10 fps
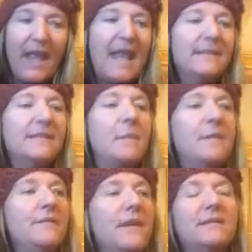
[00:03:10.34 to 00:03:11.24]
And some
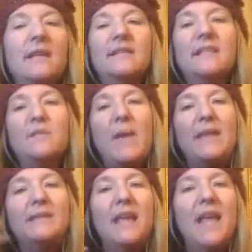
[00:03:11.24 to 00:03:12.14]
of us has
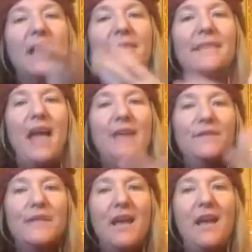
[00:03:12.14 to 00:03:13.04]
spent
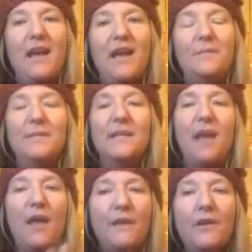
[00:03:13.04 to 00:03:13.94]
lifetimes in
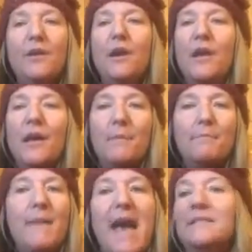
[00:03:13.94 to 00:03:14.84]
other
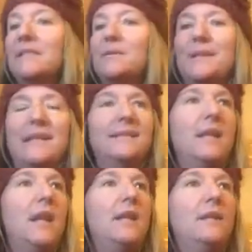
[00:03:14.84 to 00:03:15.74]
masteries
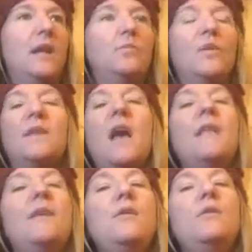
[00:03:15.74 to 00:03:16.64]
and with
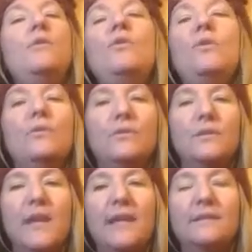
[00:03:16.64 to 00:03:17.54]
other
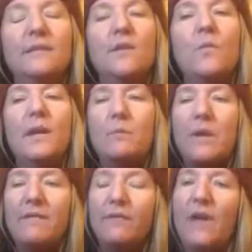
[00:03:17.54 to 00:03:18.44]
gurus. And so what
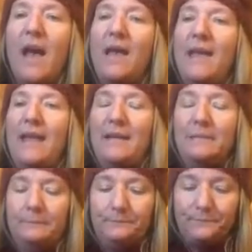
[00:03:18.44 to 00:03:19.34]
we
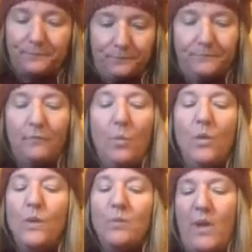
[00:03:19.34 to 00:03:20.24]
find
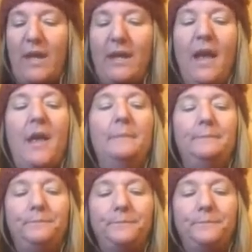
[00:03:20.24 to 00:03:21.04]
when we wake up